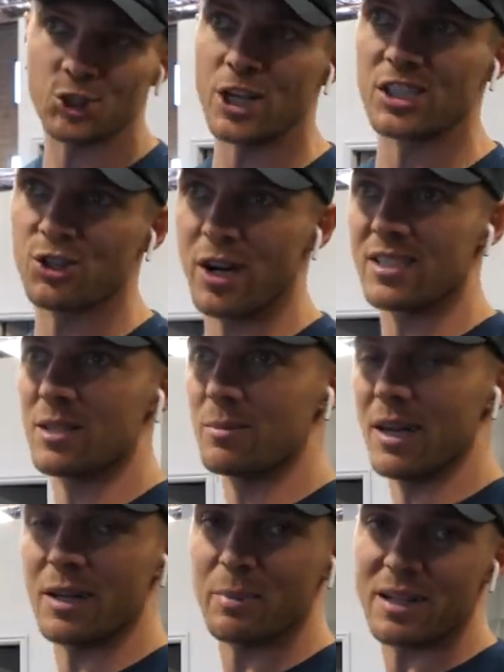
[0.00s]
chest and tricep
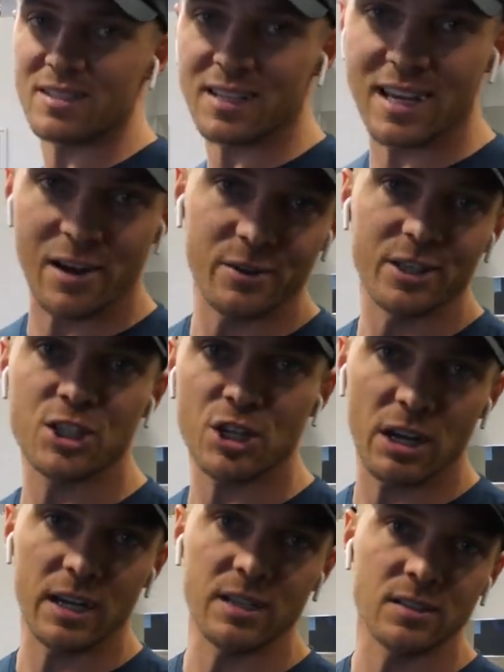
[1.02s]
day because I can't really
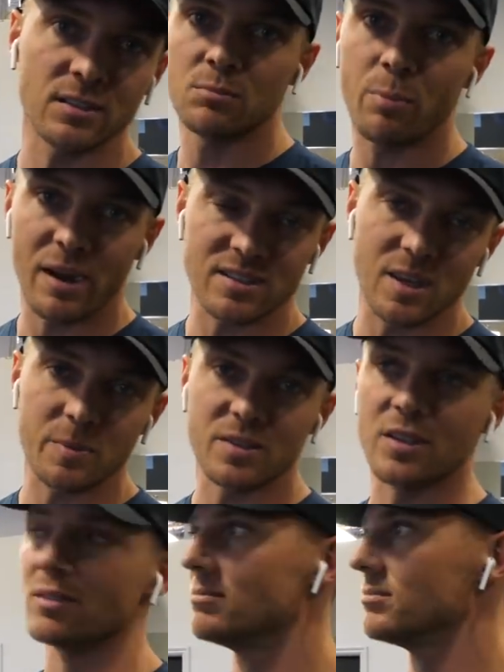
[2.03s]
train biceps
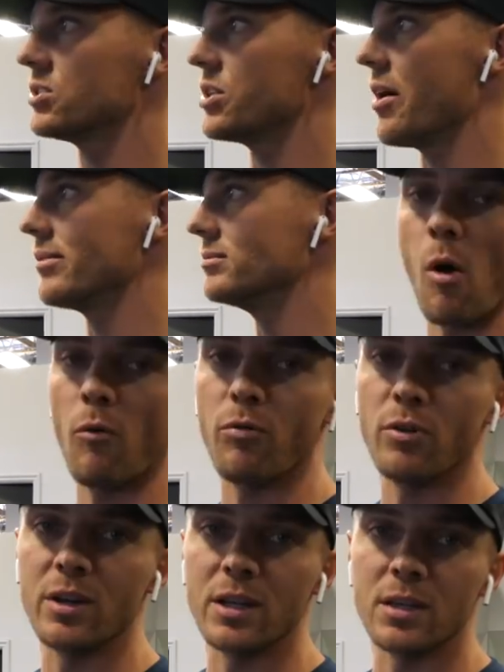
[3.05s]
still. So
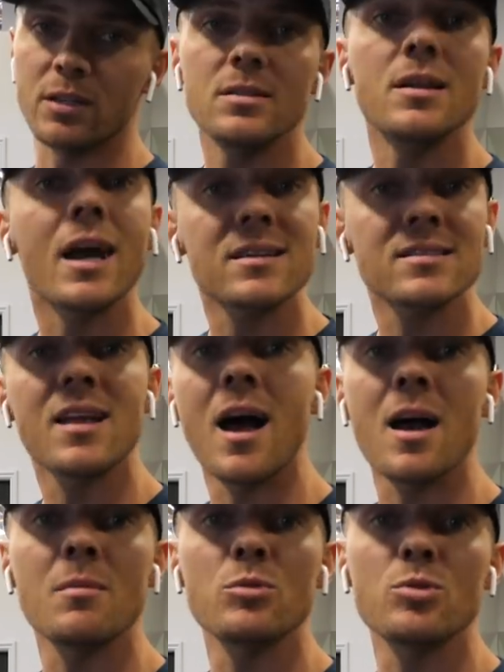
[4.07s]
hopefully next
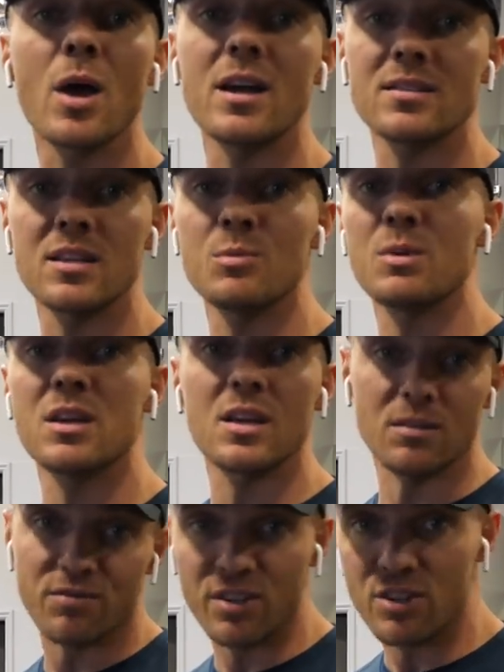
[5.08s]
time you guys see me
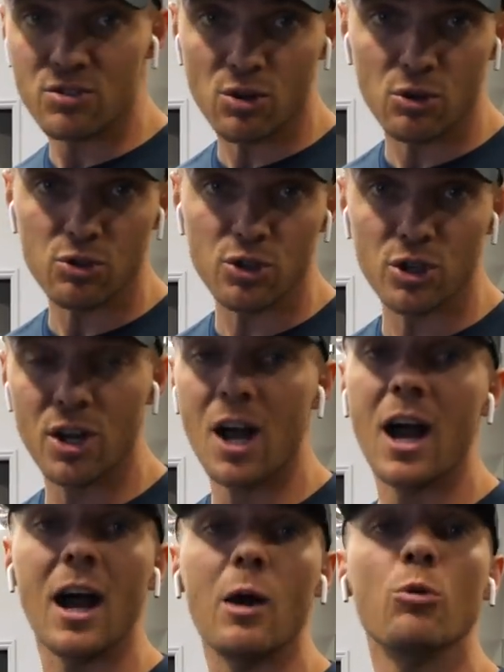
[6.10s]
in fitness culture,
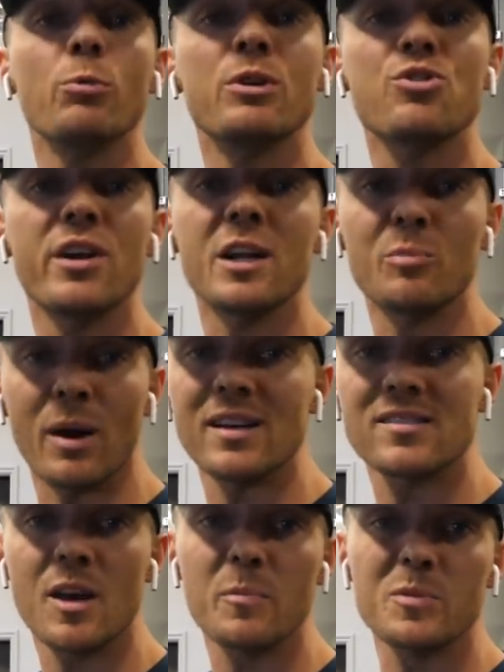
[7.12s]
I will be training
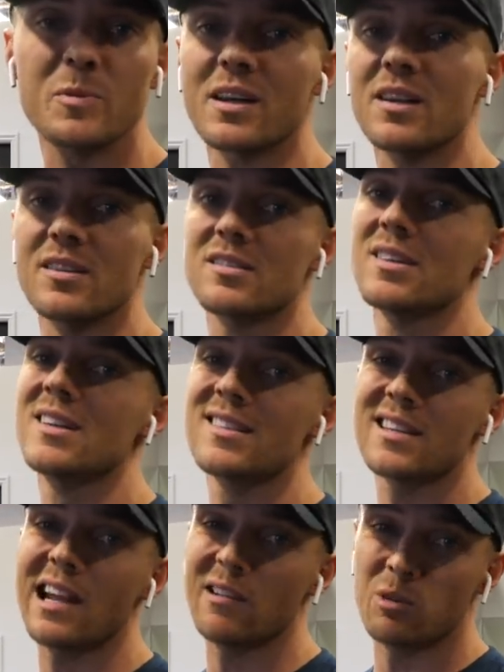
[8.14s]
biceps because
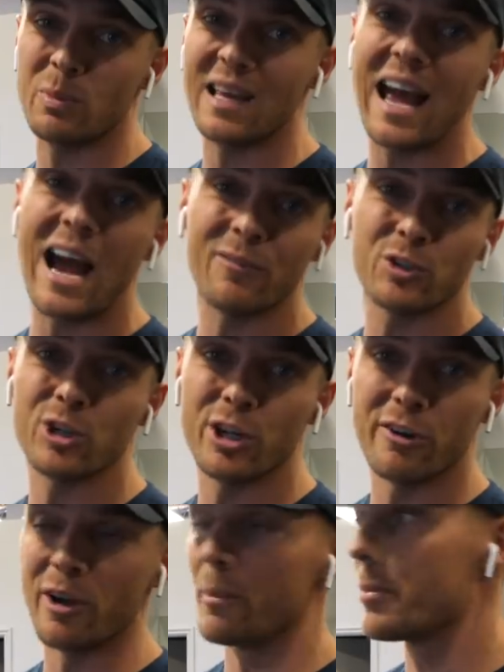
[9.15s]
it's gonna have to be after
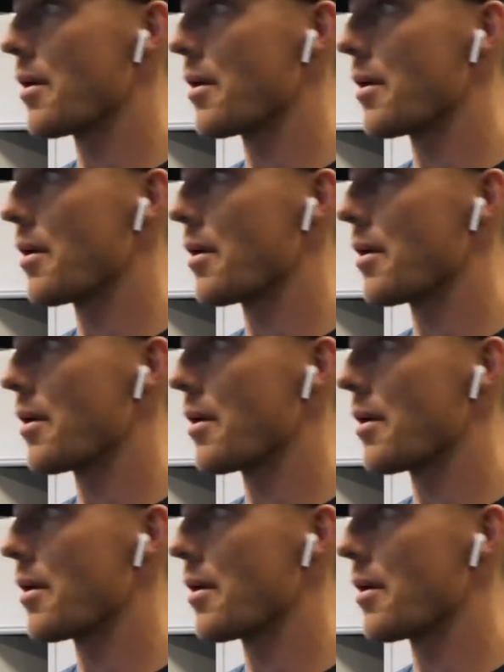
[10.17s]
Europe.